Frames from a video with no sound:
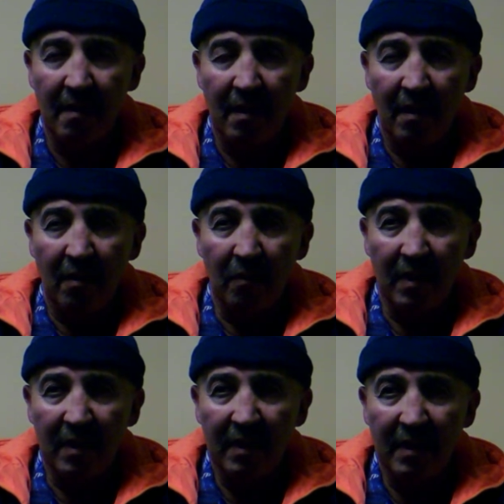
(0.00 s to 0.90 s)
well,
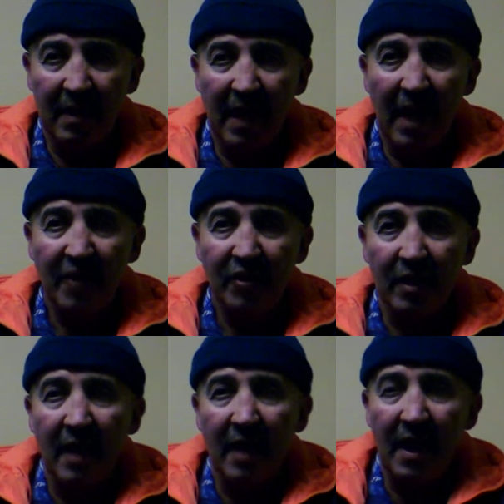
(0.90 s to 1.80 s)
in the ancient
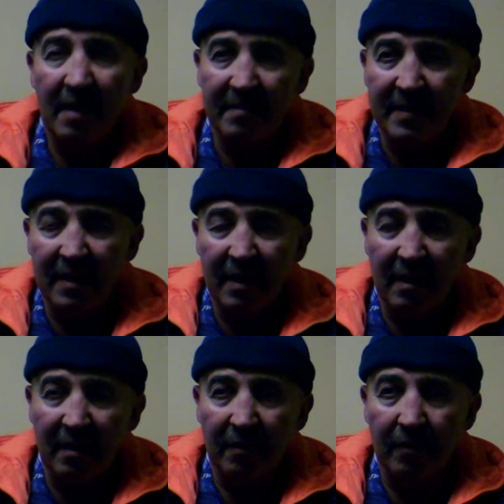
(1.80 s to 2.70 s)
times, the
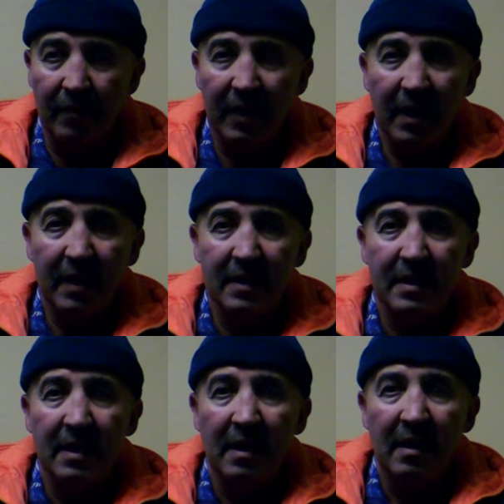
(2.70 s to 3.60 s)
Greeks,
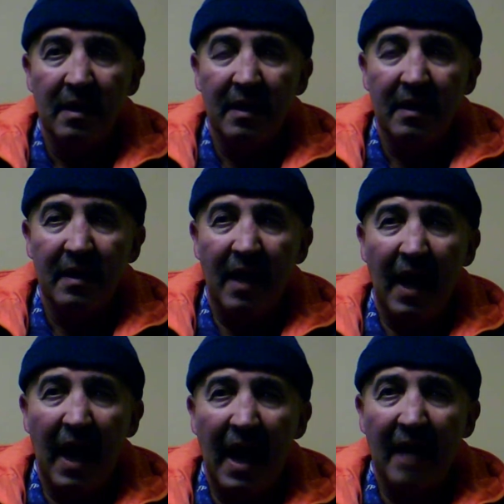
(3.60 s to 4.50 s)
they
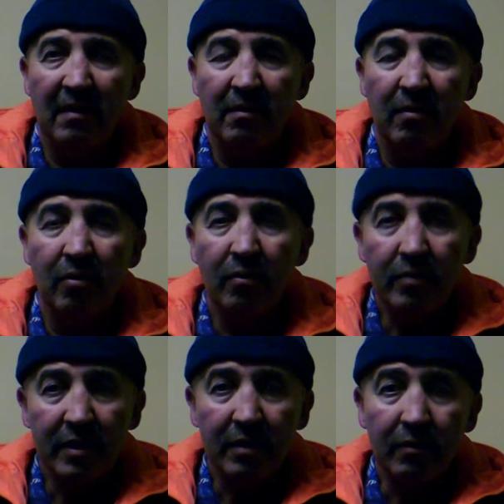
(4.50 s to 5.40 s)
had two
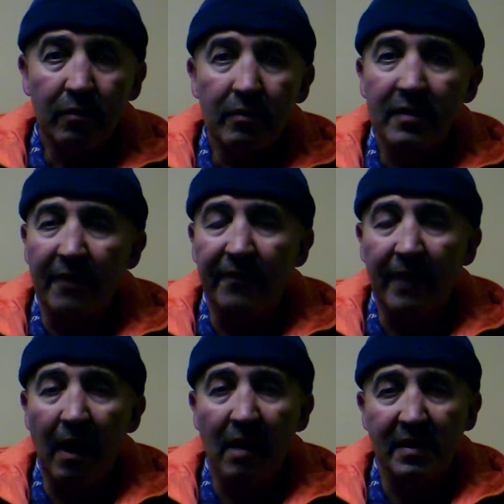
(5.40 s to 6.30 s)
schools of
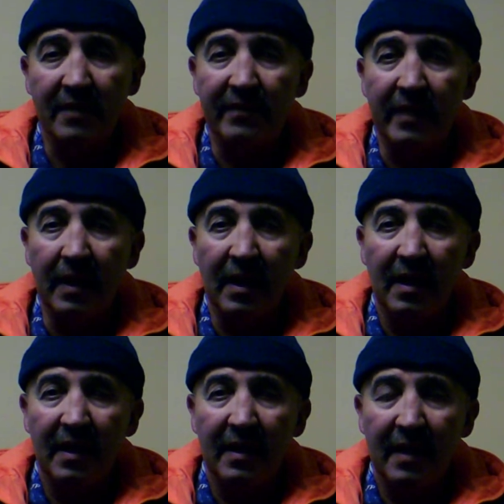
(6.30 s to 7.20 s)
philosophy
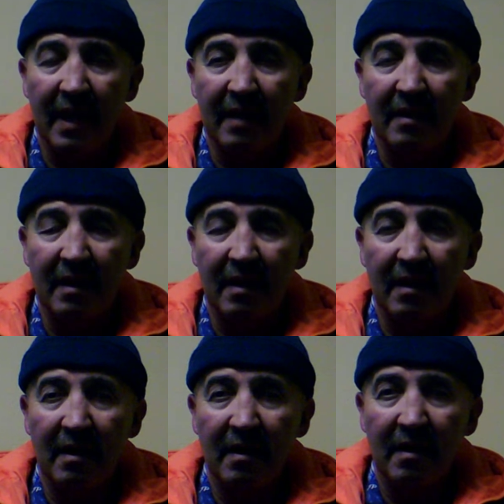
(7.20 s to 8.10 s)
that
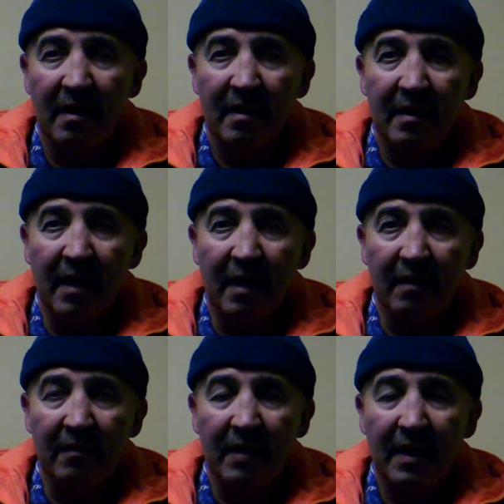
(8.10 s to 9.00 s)
they
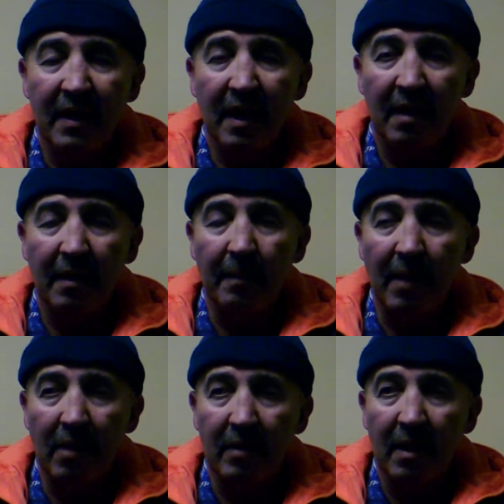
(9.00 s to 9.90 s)
really cared about.
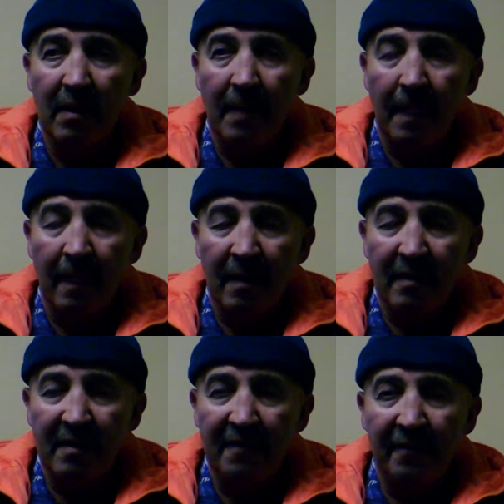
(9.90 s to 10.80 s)
The
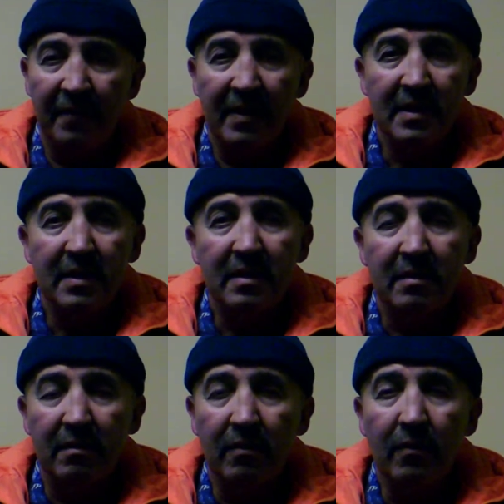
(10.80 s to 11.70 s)
first
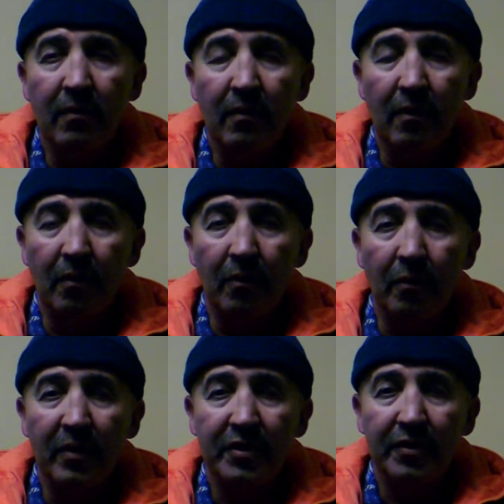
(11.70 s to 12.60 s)
school,
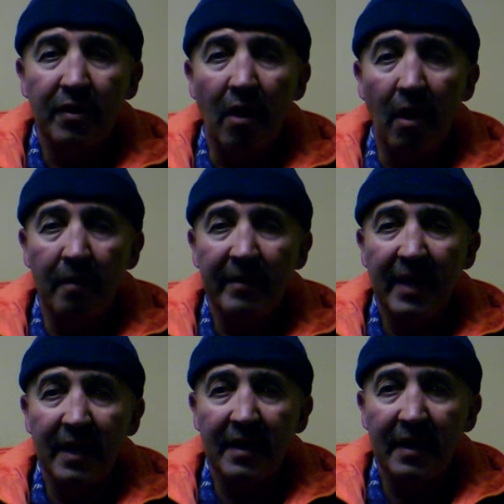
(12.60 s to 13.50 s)
which
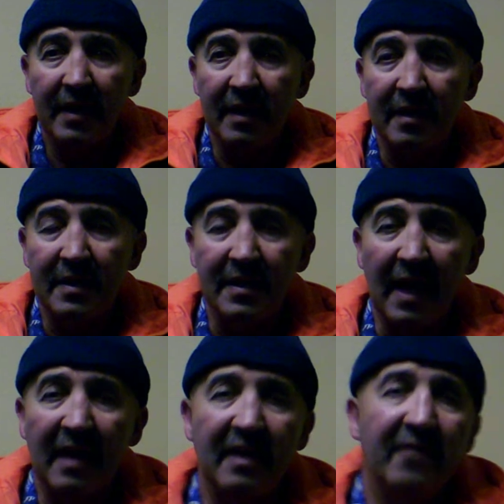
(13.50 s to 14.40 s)
culminated in the
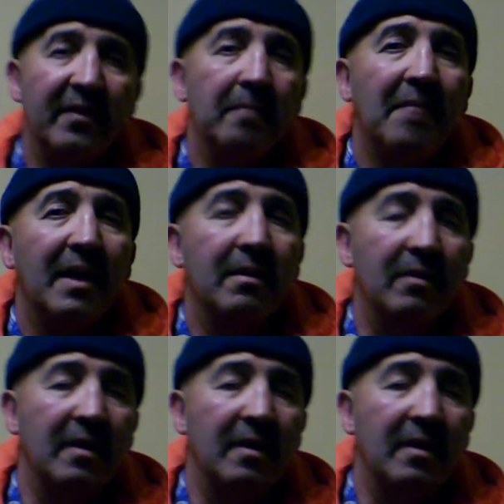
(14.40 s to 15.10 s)
scientific method